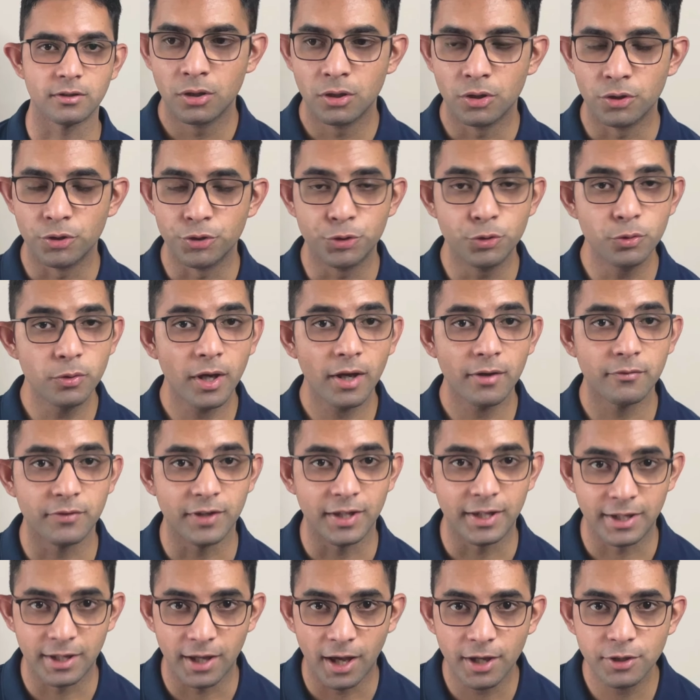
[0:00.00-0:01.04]
You have
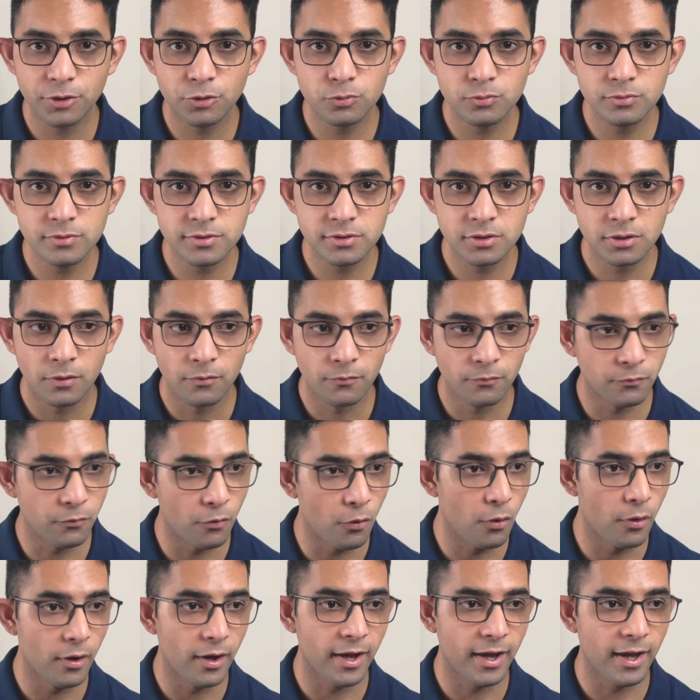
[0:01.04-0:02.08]
AI tools
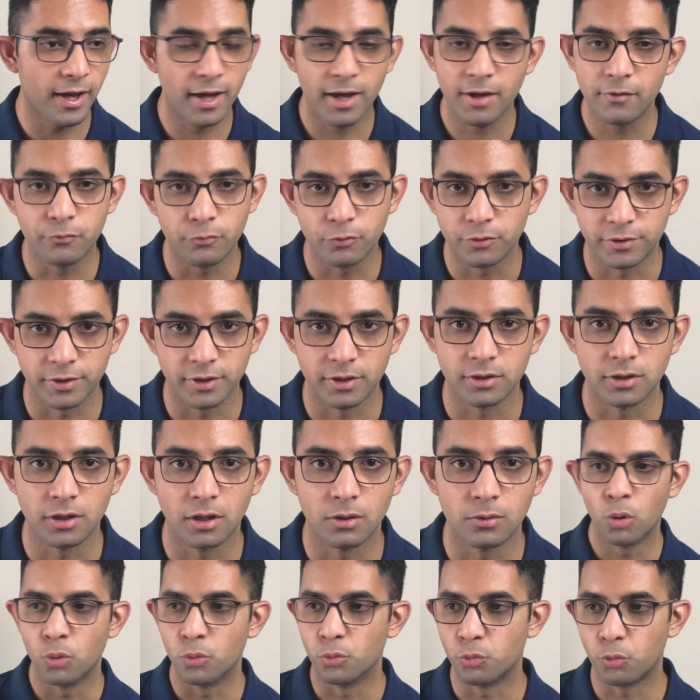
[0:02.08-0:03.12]
for everything
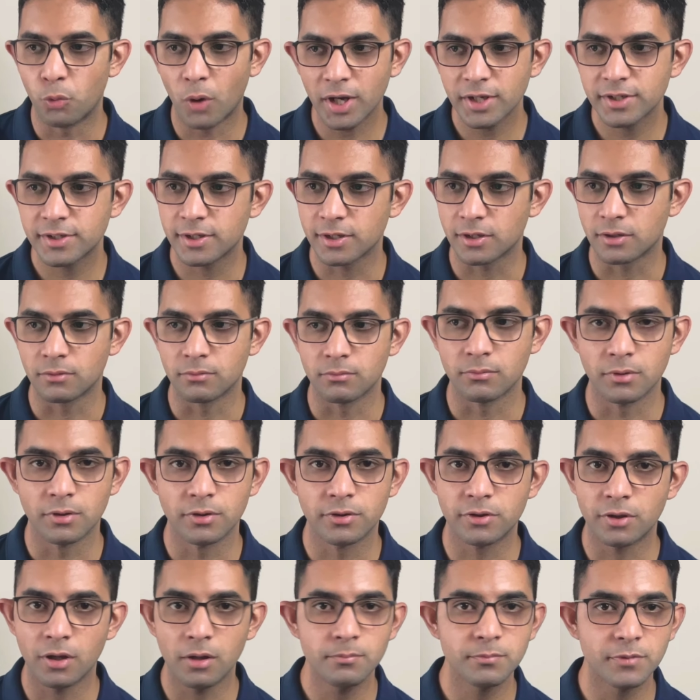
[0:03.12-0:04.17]
now. Writing,
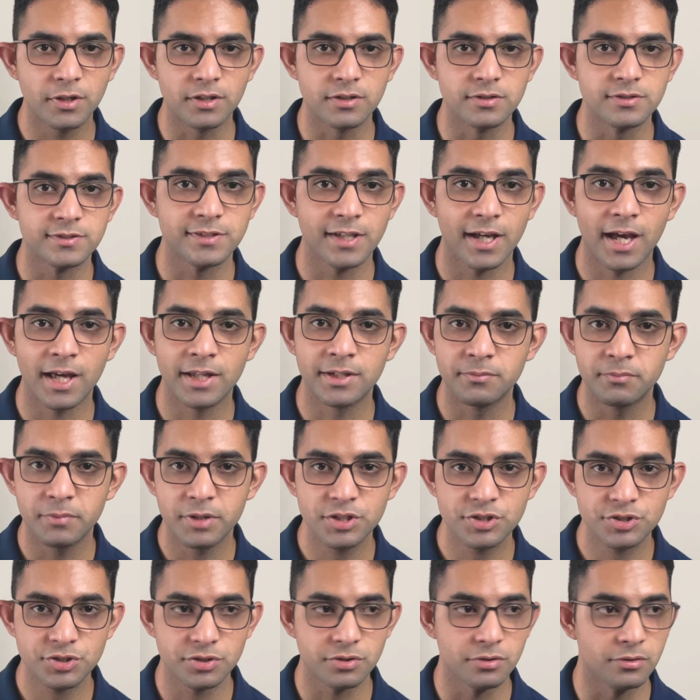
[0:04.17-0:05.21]
thumbnails,
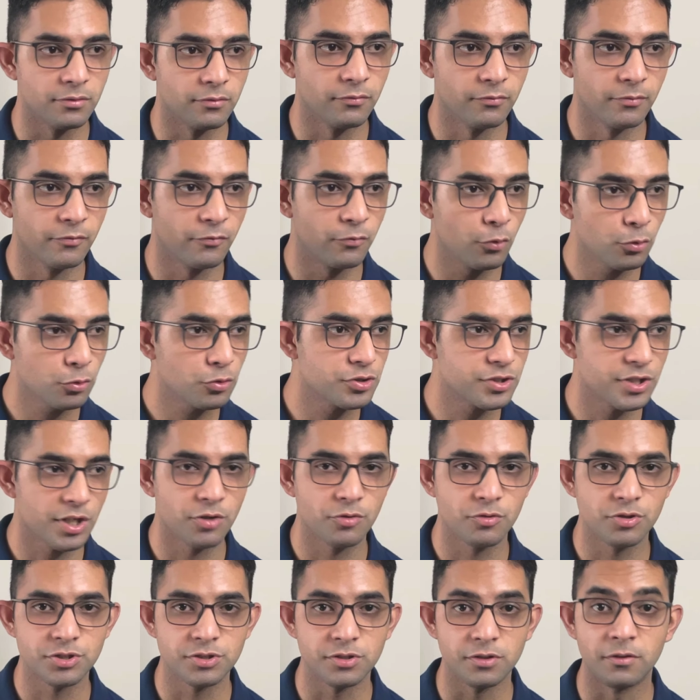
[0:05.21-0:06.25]
animation, photo
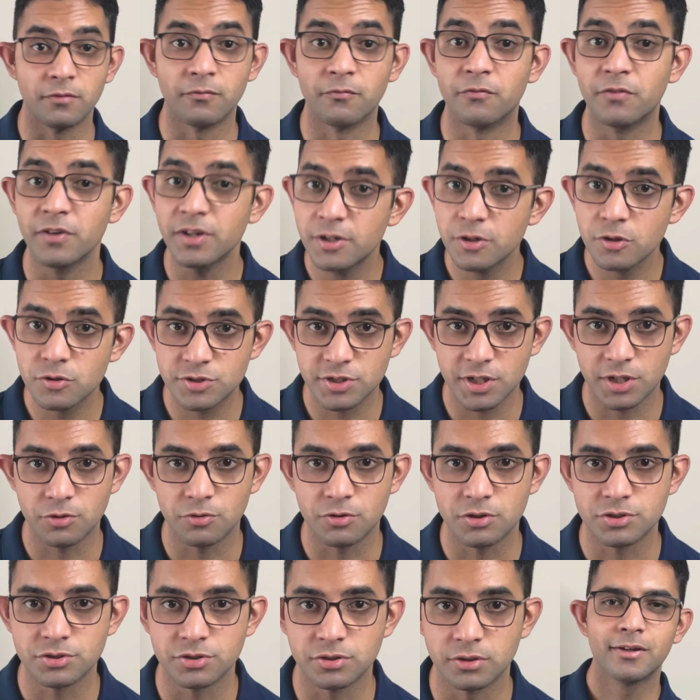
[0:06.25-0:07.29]
generation, video
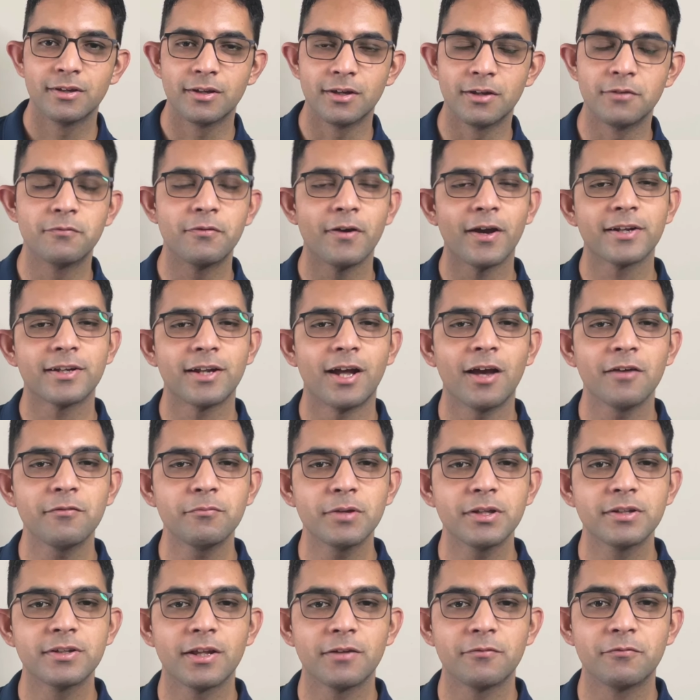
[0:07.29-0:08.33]
generation. In fact, I've
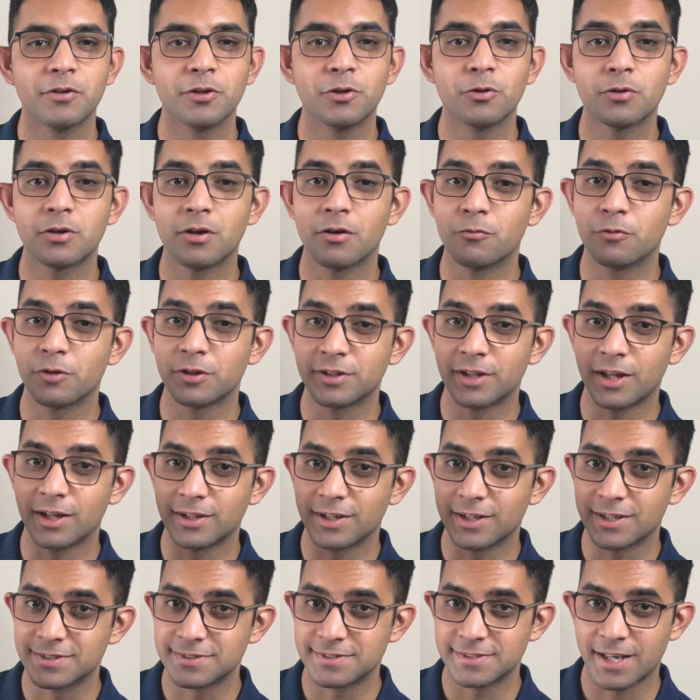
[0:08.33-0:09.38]
made that video covering
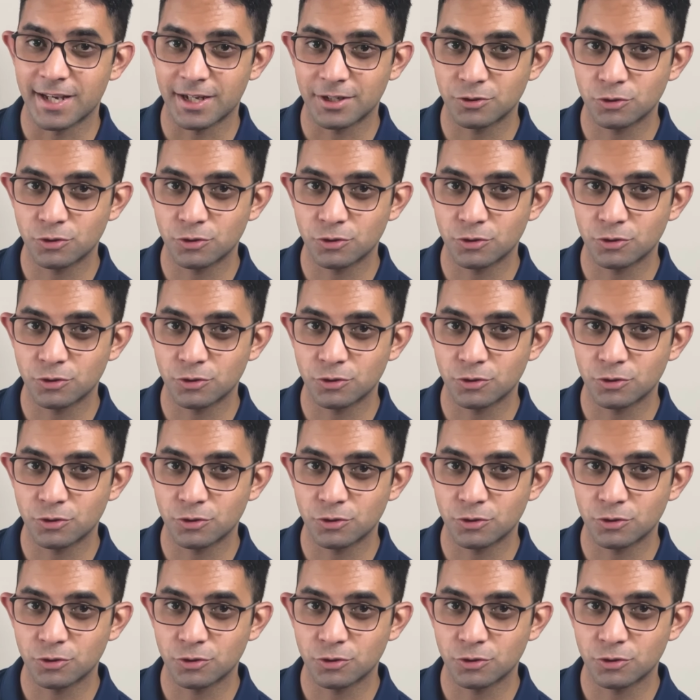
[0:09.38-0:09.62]
that exact